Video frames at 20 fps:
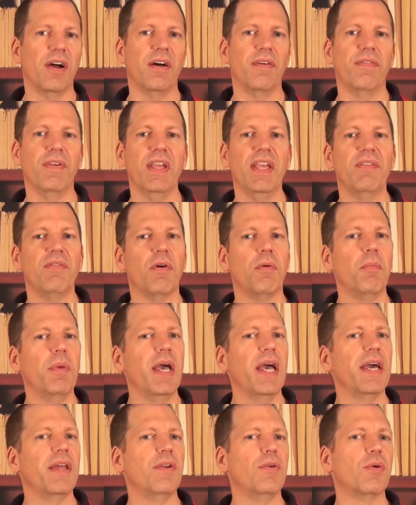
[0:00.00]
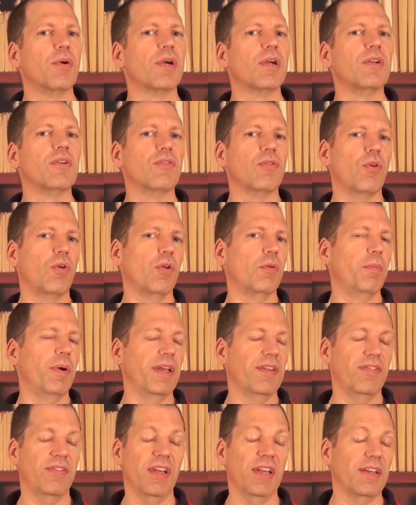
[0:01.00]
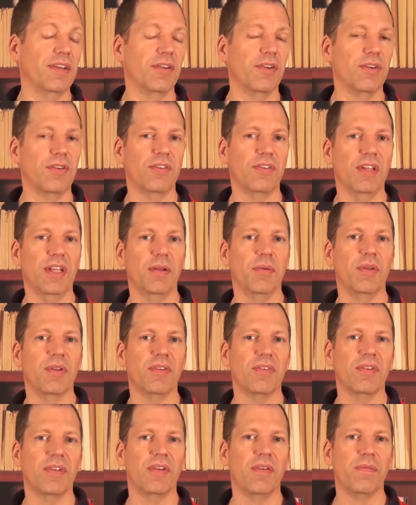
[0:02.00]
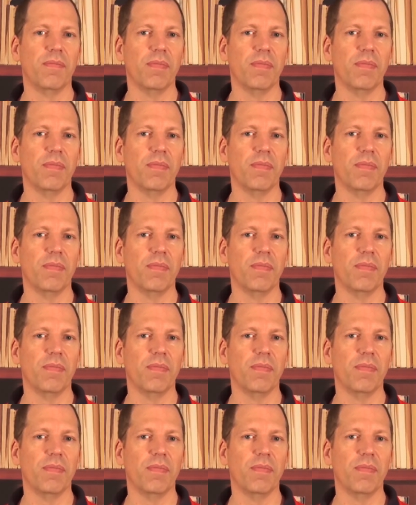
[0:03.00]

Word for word: of evil men who are controlled by Satan or his demons.